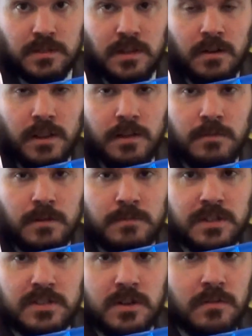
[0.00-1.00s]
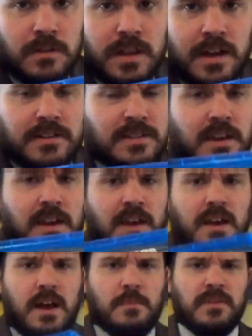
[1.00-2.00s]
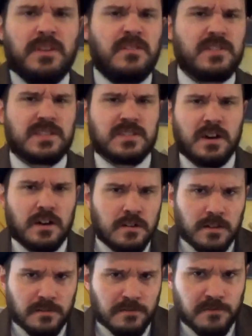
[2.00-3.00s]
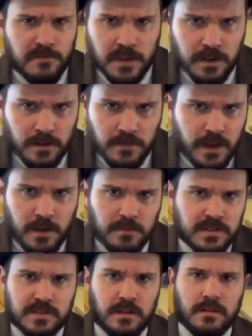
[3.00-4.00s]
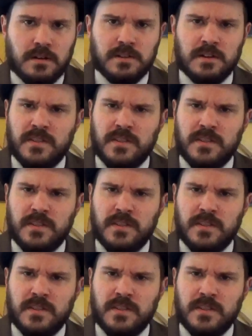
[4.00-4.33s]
The only one we don't get, I believe, is Tunnel of Fear. That one's not on here.